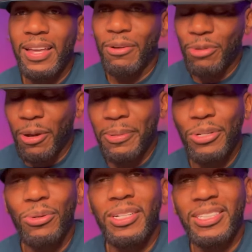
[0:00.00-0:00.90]
and we're gonna be
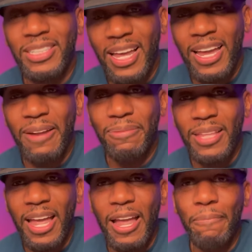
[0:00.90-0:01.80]
doing the same
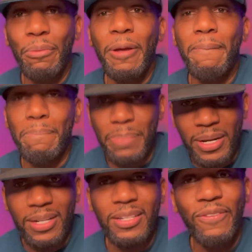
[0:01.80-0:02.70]
thing but
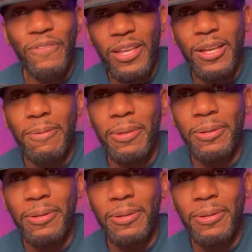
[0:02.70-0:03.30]
bigger. You feel me?